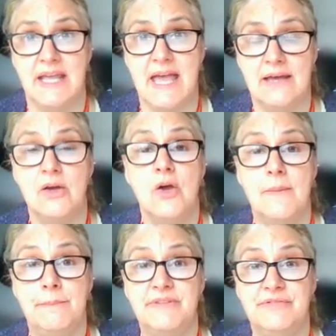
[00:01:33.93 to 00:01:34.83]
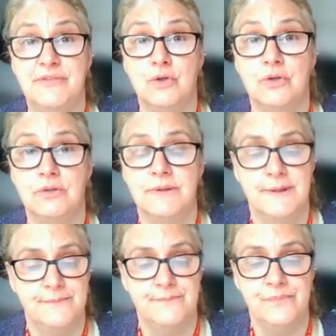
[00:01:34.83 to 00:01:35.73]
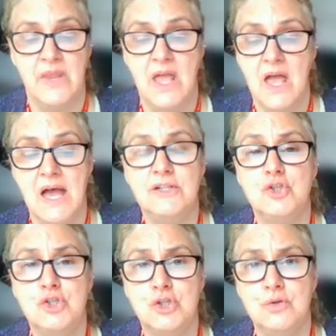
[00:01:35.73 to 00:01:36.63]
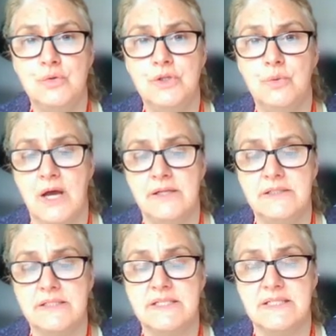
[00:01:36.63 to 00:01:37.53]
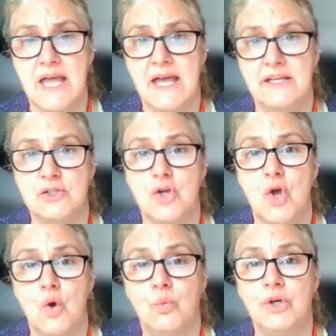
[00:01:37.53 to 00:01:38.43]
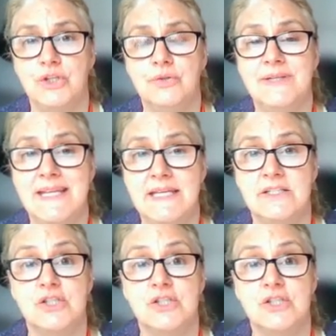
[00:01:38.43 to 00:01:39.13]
Have you written an assignment at the level you're studying at before?